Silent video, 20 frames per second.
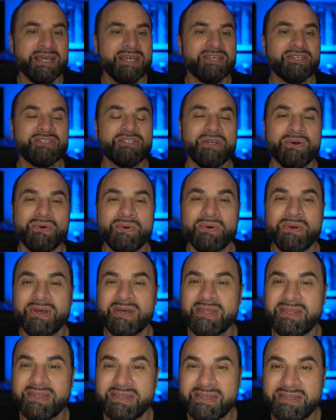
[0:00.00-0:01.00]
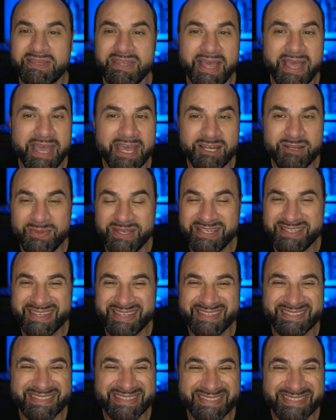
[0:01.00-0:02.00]
So the enemy
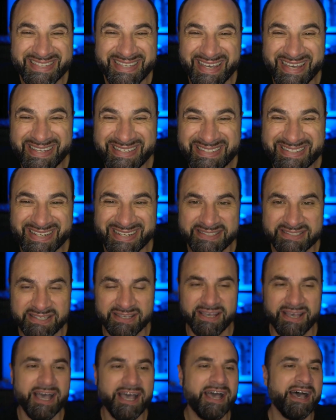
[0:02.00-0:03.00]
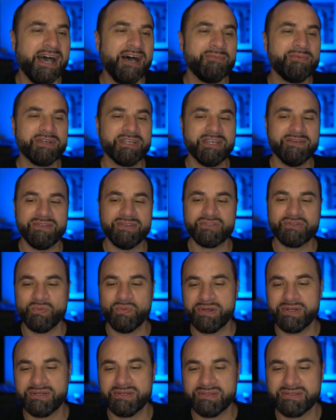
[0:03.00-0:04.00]
doesn't touch it. I'm going to give this
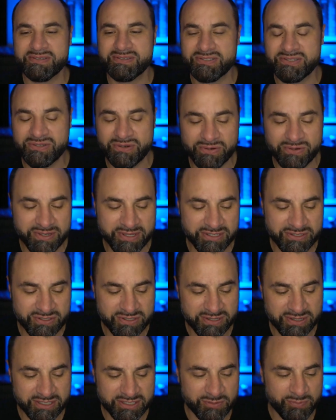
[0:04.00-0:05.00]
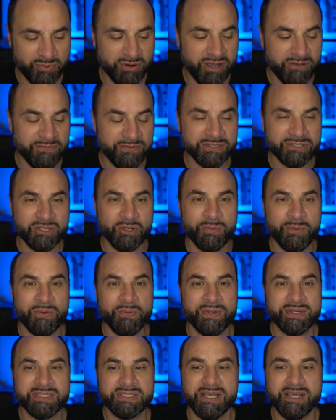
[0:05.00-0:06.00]
one story. This prophet told me
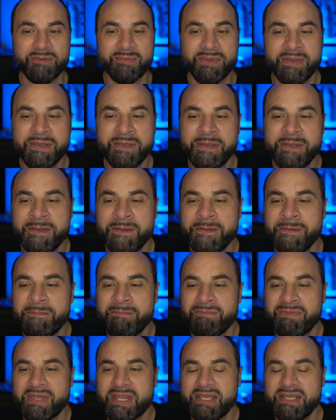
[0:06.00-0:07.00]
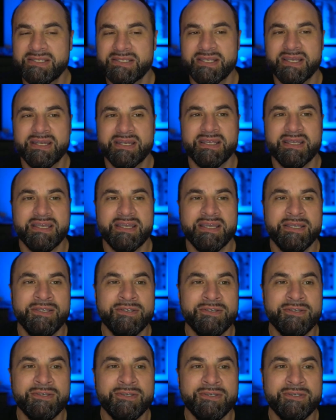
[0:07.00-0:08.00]
one time. He said he
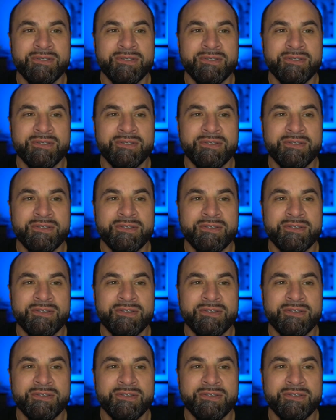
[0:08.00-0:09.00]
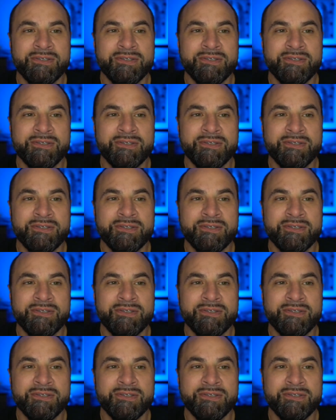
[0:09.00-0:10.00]
used to be so stressing about everything. He
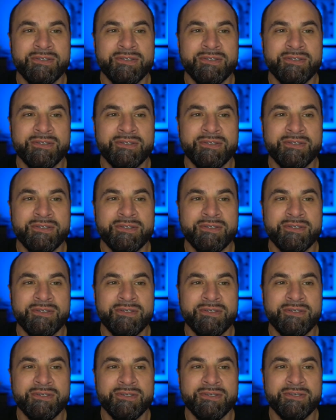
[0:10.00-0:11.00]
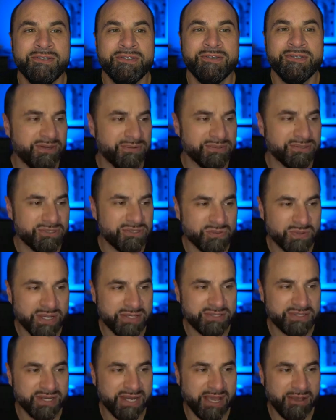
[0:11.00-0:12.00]
was losing stuff in his life and he was
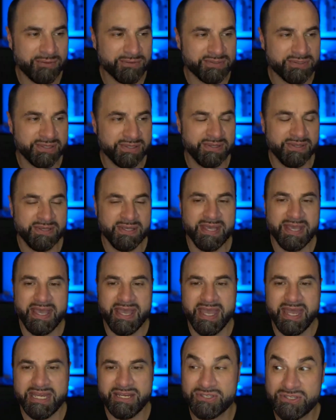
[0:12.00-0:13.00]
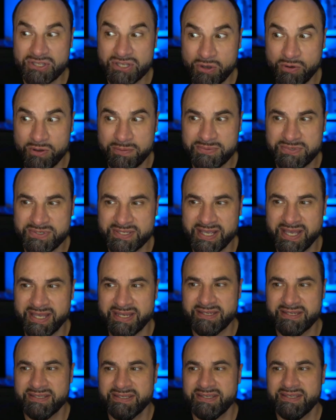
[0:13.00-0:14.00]
stressing out. And he was so upset